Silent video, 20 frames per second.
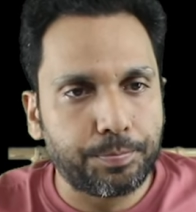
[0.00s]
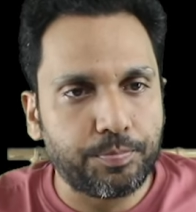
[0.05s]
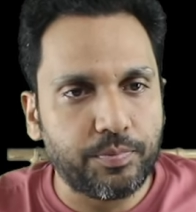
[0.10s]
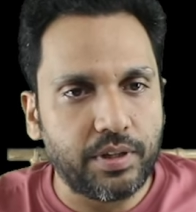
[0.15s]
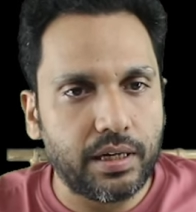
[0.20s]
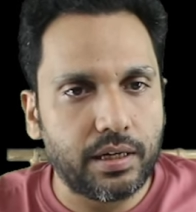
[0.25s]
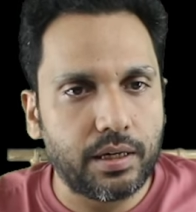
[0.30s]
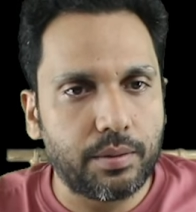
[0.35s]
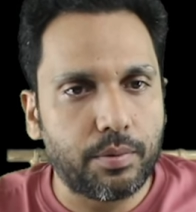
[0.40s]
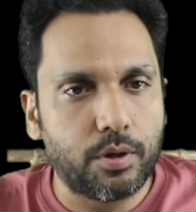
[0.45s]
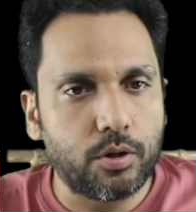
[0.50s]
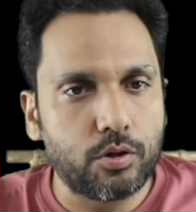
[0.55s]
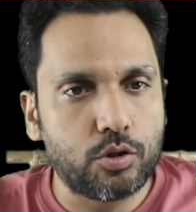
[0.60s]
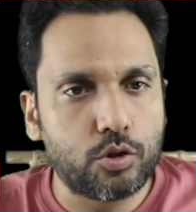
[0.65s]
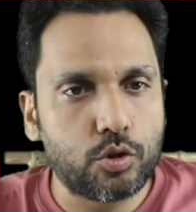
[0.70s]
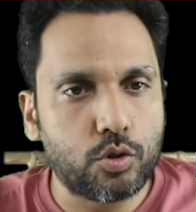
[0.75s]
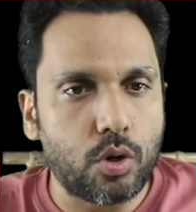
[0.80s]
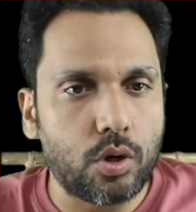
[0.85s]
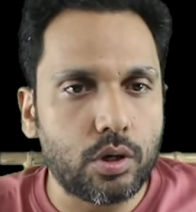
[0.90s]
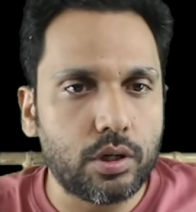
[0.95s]
then about
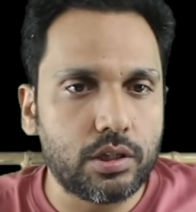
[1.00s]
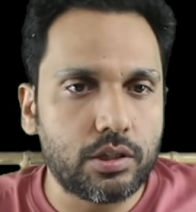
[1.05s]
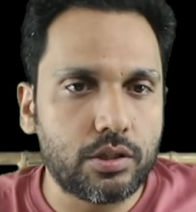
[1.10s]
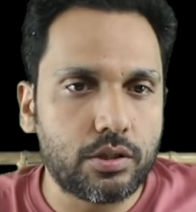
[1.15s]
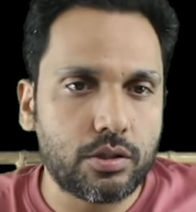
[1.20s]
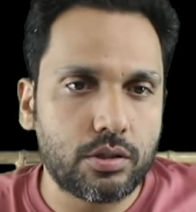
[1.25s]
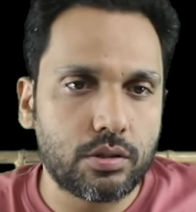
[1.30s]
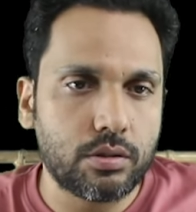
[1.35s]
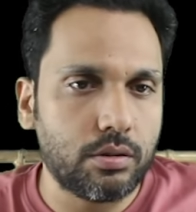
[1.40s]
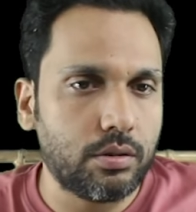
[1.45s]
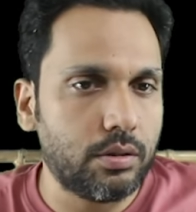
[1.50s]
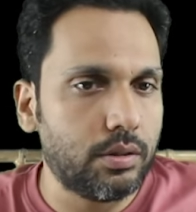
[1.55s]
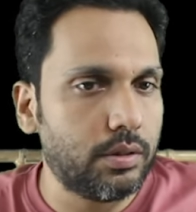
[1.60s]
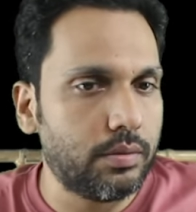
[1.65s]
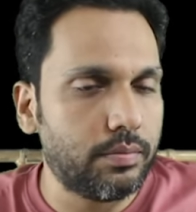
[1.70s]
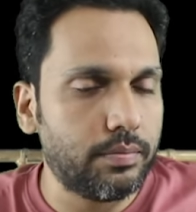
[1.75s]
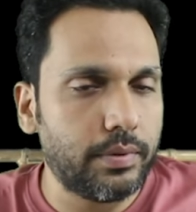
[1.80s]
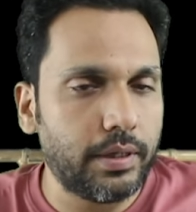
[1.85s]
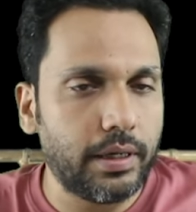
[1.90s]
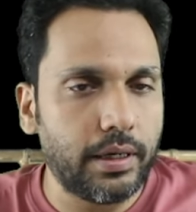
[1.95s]
salts.
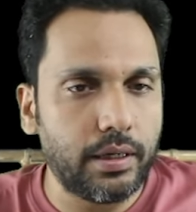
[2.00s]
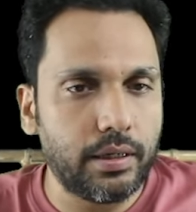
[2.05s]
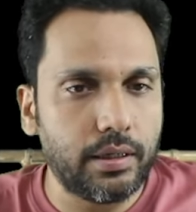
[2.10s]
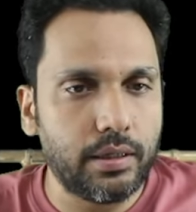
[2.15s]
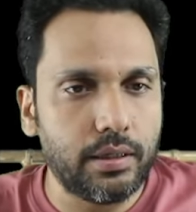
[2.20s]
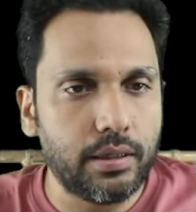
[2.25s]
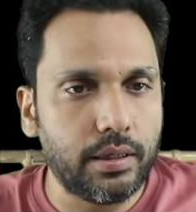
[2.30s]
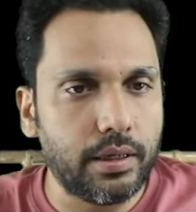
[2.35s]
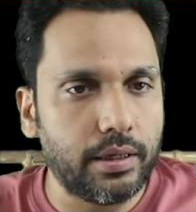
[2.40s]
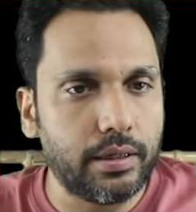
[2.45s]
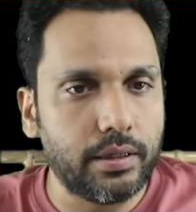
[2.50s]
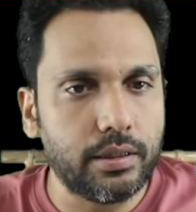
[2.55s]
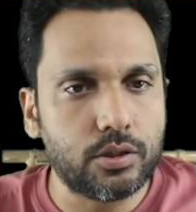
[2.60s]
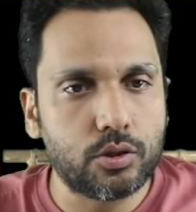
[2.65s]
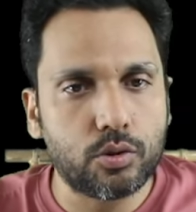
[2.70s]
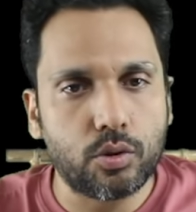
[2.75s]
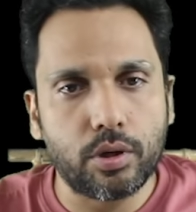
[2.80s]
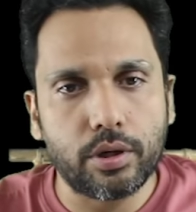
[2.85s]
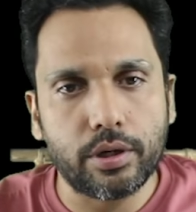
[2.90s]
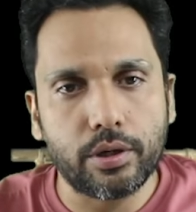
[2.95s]
So any
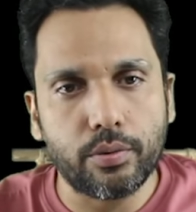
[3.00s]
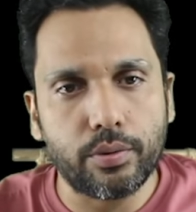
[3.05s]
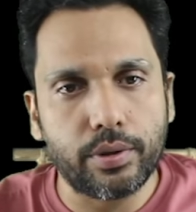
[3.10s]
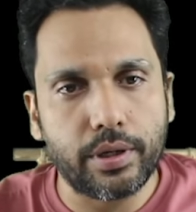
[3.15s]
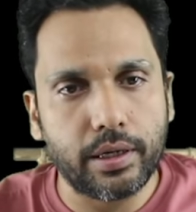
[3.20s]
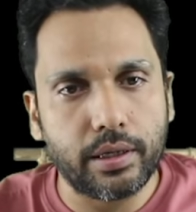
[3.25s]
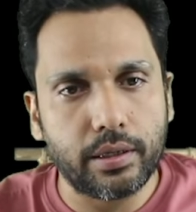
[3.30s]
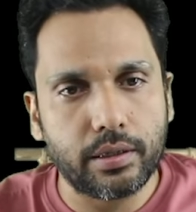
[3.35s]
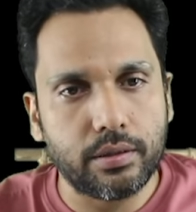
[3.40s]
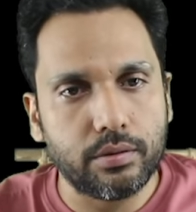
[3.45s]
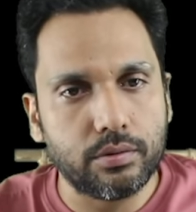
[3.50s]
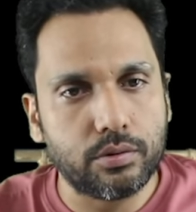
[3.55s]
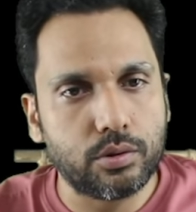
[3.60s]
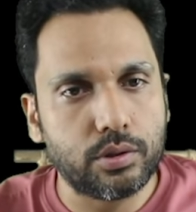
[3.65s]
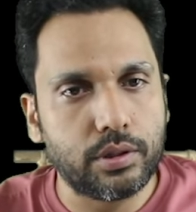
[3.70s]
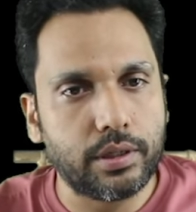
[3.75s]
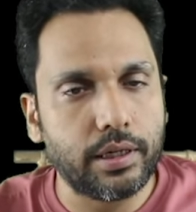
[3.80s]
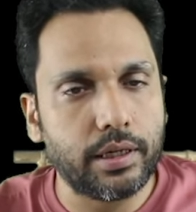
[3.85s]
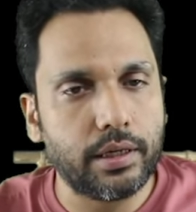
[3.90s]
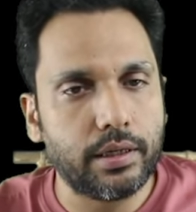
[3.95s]
salt you take, you
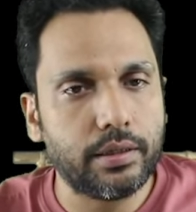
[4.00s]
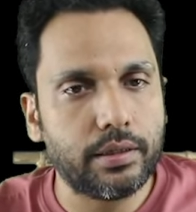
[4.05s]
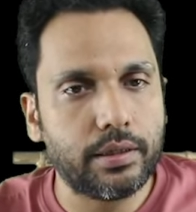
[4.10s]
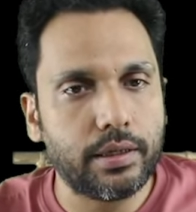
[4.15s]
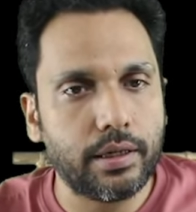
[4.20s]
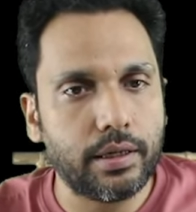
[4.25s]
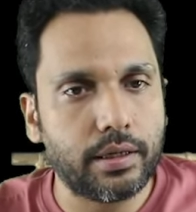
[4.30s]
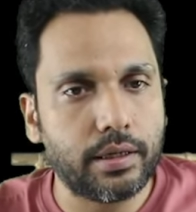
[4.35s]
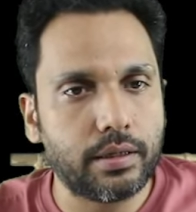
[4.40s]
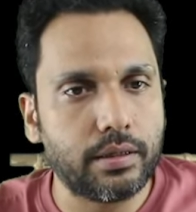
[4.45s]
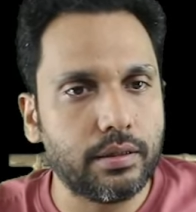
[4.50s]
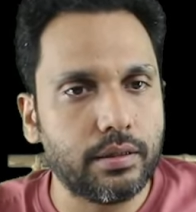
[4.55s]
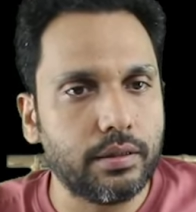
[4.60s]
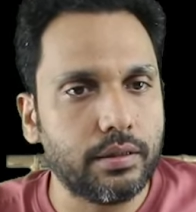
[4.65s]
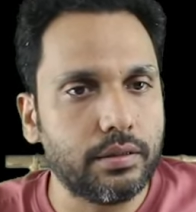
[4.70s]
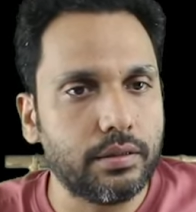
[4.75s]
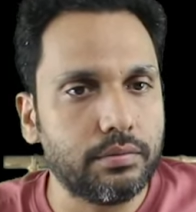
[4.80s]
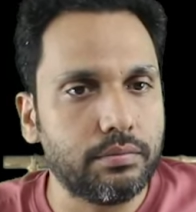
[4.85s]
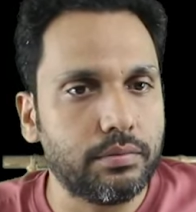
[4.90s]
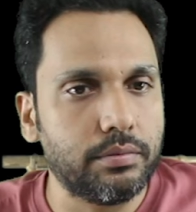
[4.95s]
take
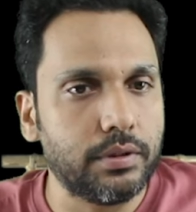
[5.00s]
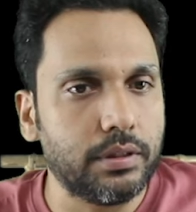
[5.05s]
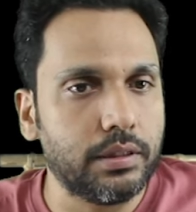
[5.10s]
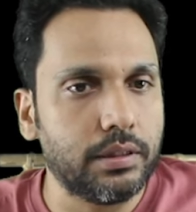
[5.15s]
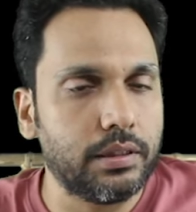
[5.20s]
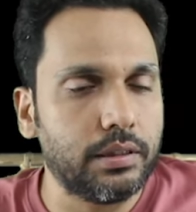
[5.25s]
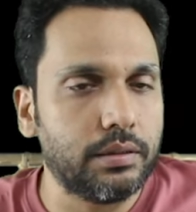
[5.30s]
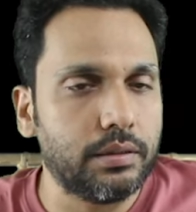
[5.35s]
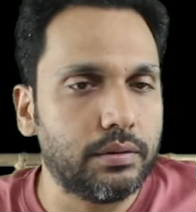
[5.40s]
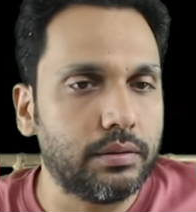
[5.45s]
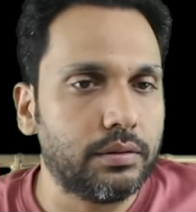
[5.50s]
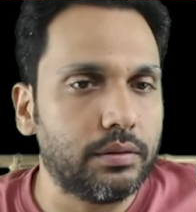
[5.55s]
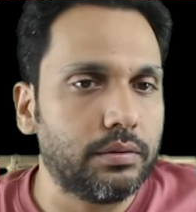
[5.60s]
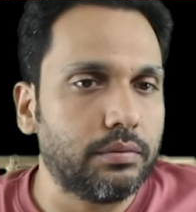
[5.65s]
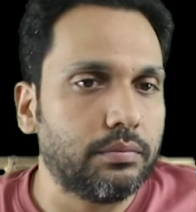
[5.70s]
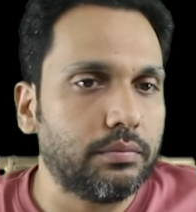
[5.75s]
uh,